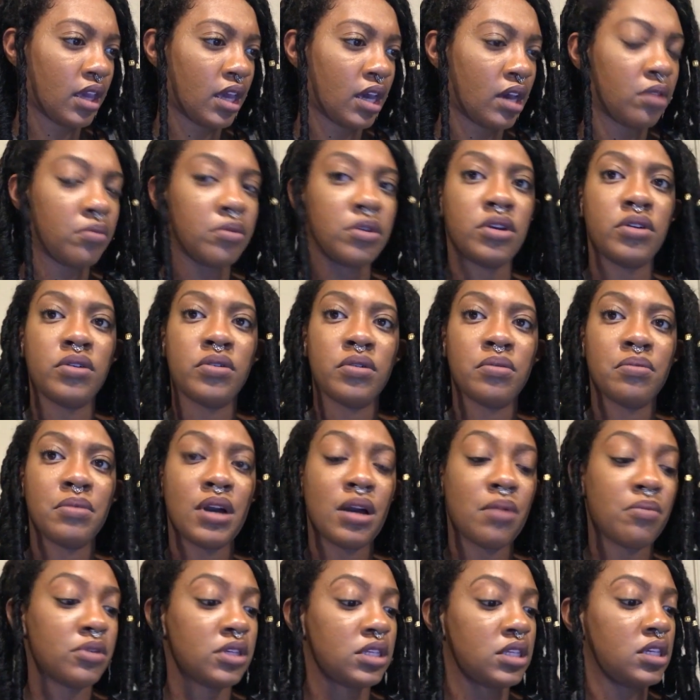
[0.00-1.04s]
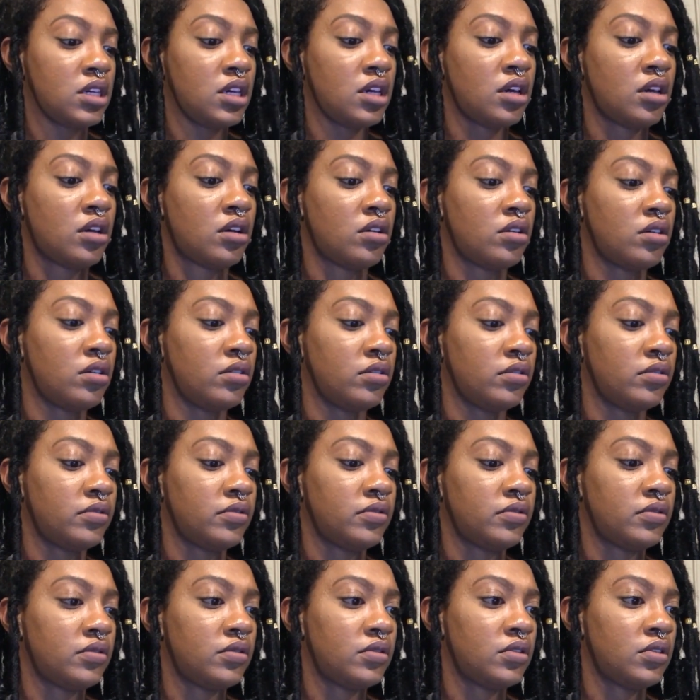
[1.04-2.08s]
I'll be going by myself.
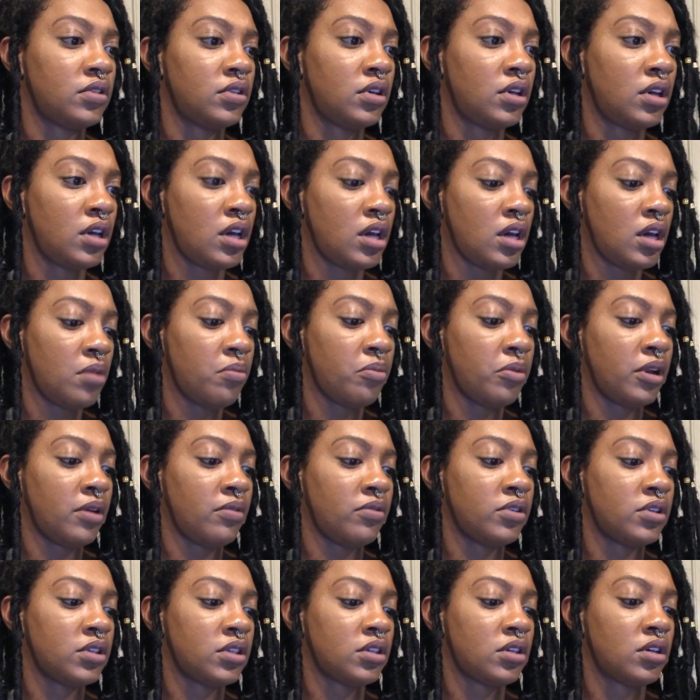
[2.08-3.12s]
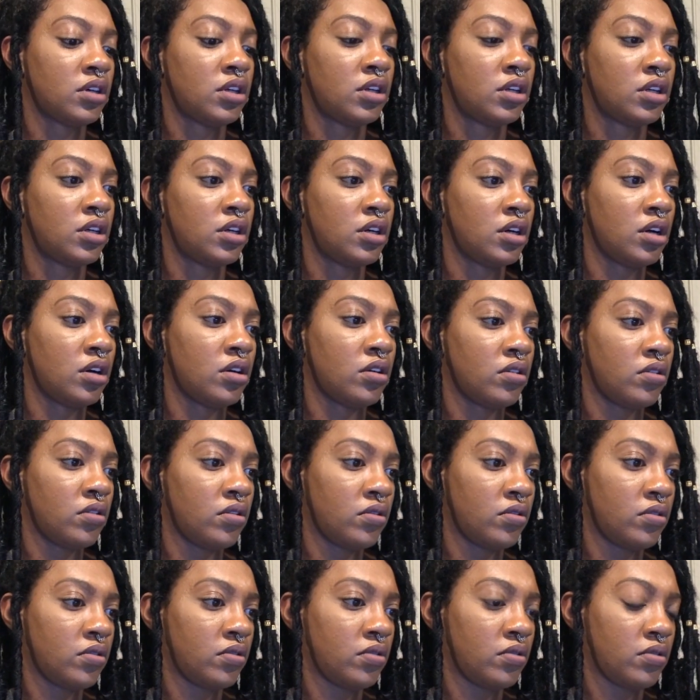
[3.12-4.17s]
But I'm just gonna
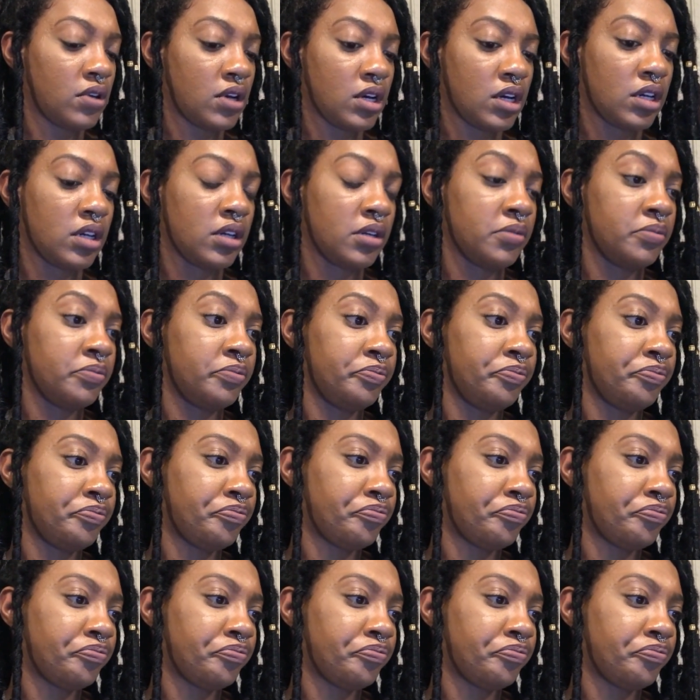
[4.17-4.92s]
go um,